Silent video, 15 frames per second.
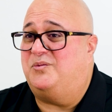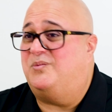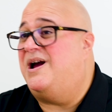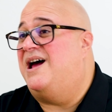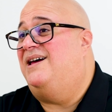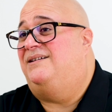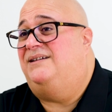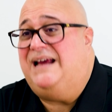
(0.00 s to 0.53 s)
to
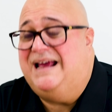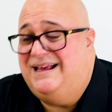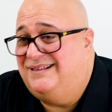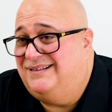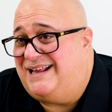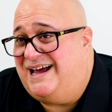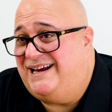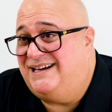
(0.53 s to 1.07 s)
run
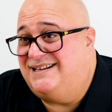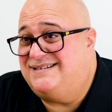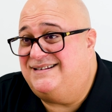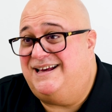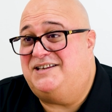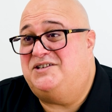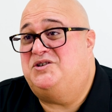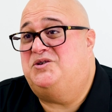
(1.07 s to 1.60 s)
like it's
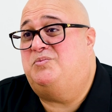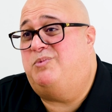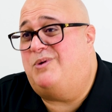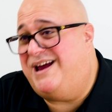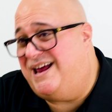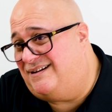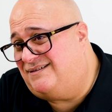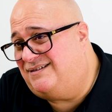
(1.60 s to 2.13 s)
a
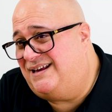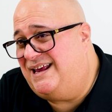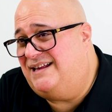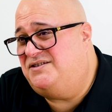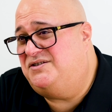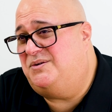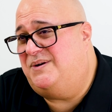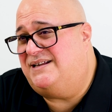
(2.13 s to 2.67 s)
sprint.
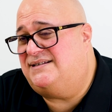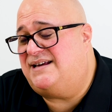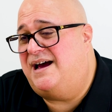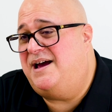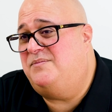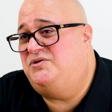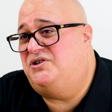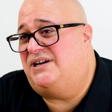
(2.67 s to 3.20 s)
And so at
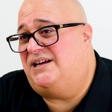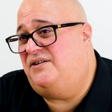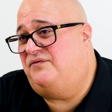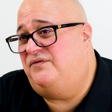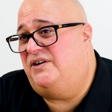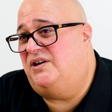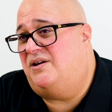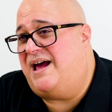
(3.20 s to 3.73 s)
times you're gonna
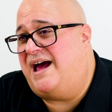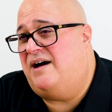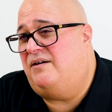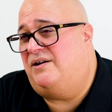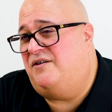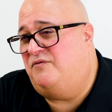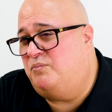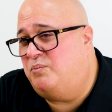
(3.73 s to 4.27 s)
feel
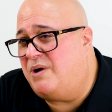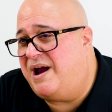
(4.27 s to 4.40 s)
out of